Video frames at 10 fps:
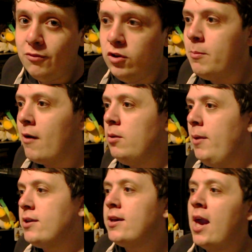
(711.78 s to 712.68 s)
with a new Mario
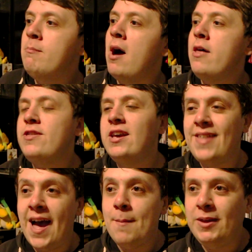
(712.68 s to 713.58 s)
Maker game. I
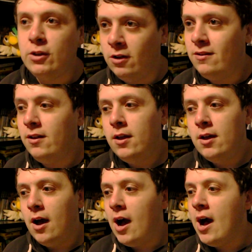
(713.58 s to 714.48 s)
think that'd be good.
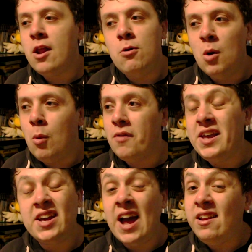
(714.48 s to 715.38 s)
I don't know what
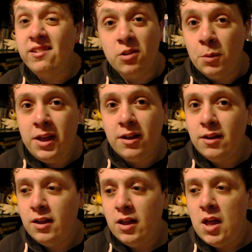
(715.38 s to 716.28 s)
they could add to it.
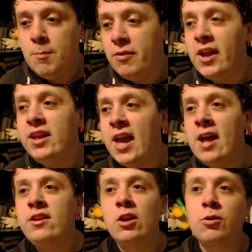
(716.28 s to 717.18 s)
But then
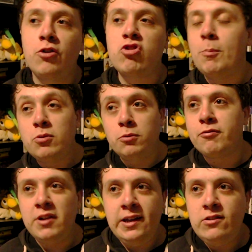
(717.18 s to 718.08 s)
again, you look at Tropical
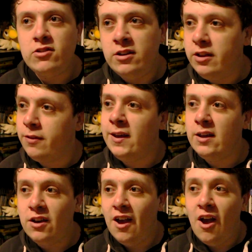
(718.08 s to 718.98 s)
Freeze and you
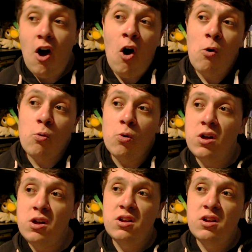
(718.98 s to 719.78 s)
think, oh,